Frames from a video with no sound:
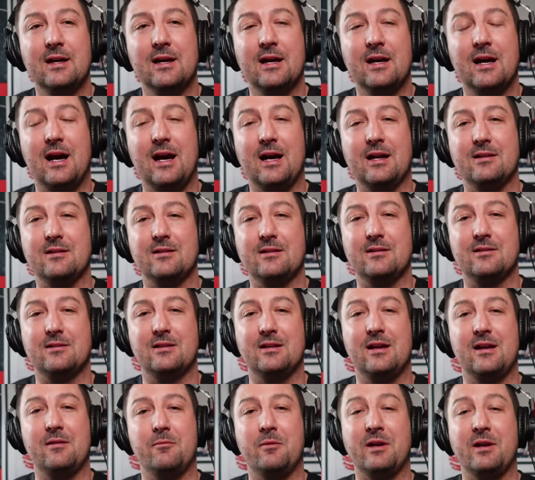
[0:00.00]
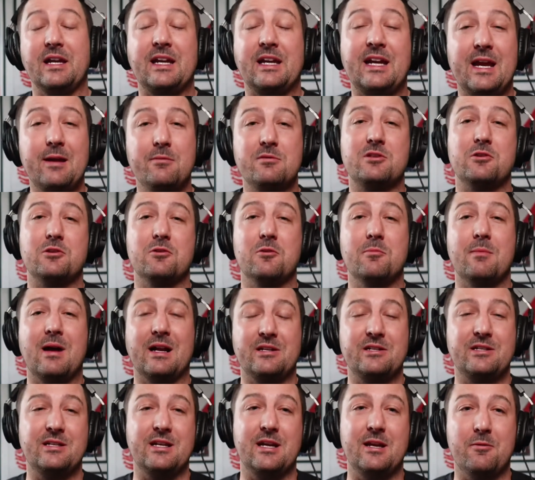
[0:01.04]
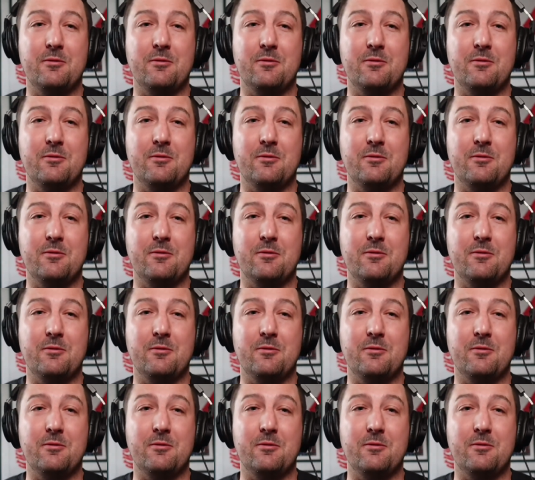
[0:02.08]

And when it came to a match day,